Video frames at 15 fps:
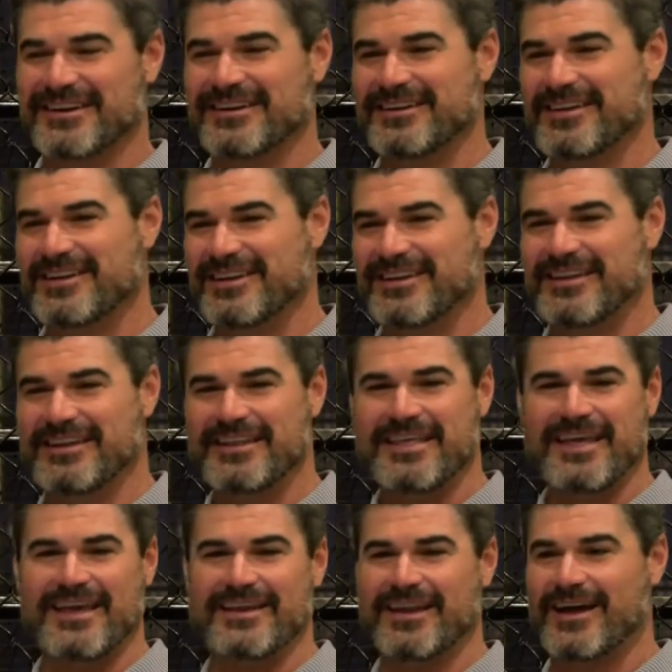And
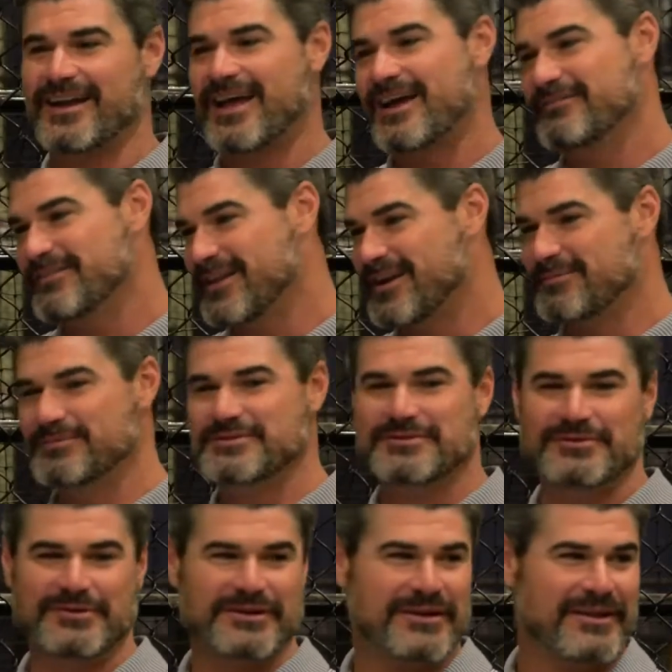again, not having that
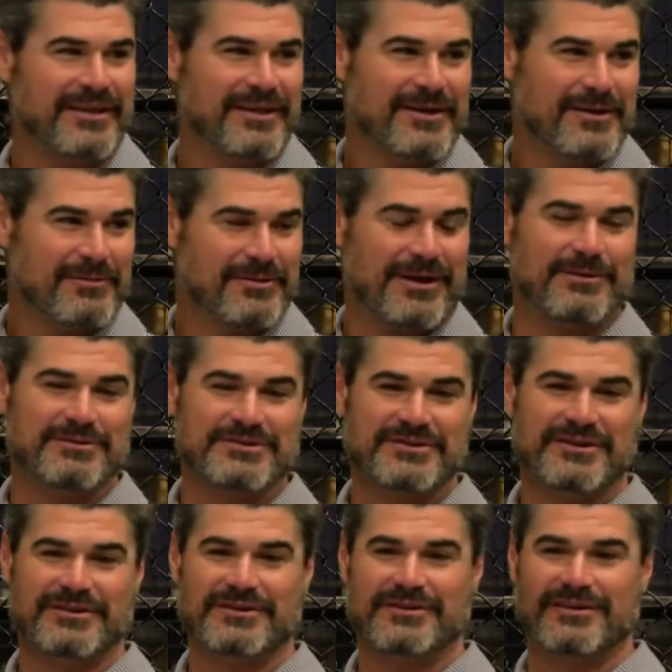opportunity when I
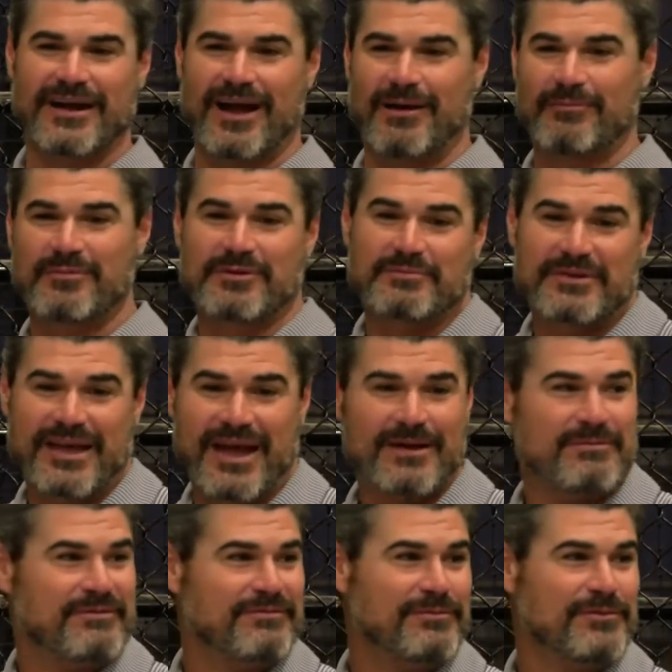was younger, I'm going to
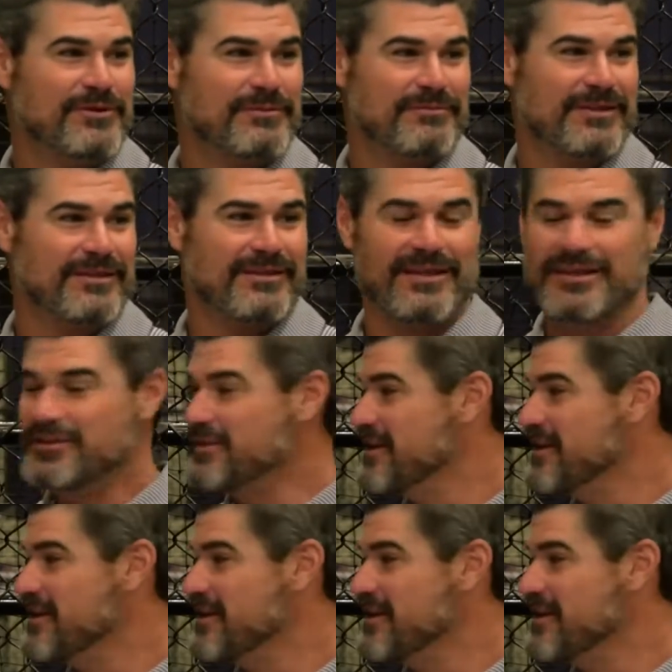be happy for him.